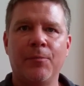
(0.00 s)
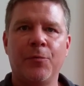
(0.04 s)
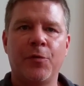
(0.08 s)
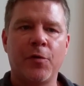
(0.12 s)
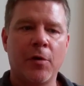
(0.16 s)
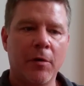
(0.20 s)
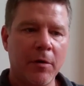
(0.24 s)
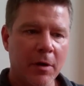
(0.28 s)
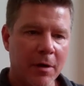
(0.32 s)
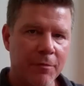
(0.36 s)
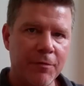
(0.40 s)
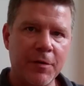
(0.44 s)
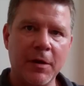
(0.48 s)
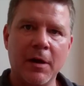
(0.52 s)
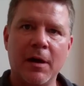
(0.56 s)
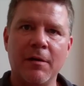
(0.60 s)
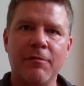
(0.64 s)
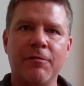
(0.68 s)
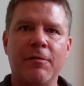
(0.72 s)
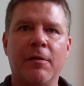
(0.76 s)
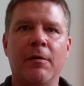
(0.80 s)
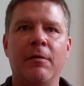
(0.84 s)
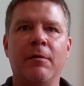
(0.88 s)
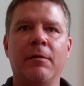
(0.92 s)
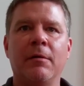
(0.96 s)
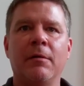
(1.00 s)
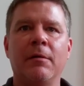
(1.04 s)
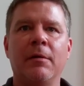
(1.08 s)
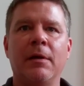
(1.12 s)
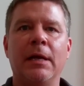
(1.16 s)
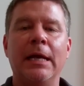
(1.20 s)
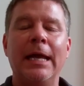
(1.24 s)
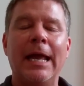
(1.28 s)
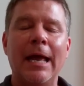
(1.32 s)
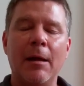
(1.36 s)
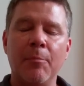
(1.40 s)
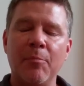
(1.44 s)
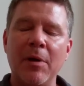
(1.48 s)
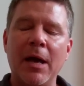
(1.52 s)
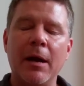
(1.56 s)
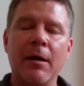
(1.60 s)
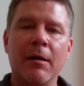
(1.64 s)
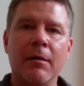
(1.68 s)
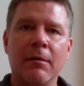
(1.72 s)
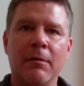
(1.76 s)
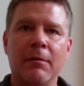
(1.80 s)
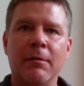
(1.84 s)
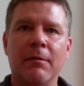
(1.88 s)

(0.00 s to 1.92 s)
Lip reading: turn off the iPhone, get better.